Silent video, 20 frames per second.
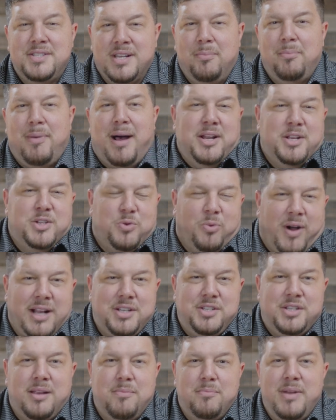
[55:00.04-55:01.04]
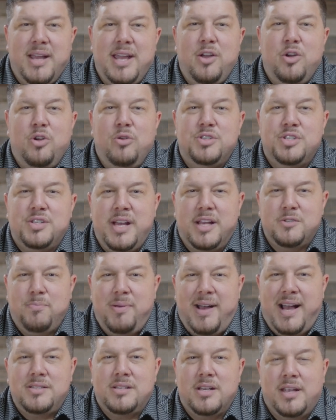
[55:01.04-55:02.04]
somebody's watching me who says,
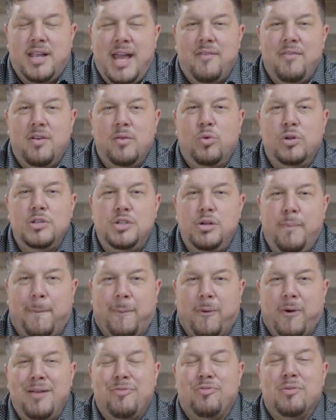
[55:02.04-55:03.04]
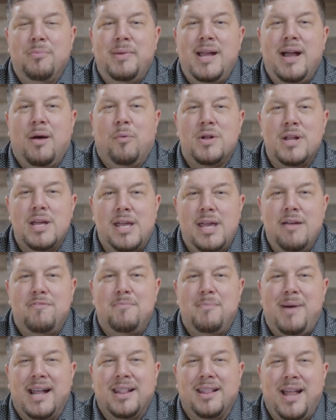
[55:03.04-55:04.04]
Pastor Kevin, would you pray for me? I want to
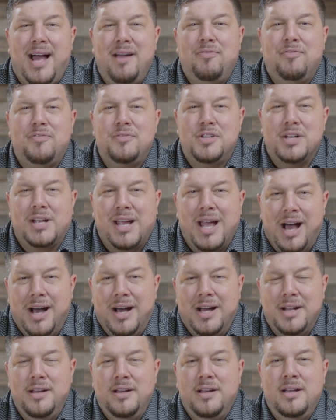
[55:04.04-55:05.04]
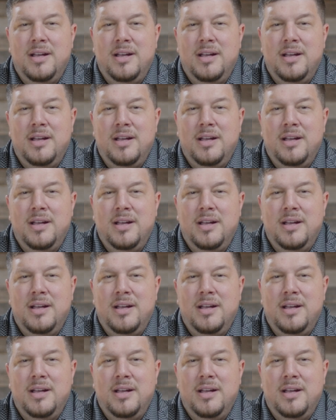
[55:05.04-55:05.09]
give my life to God.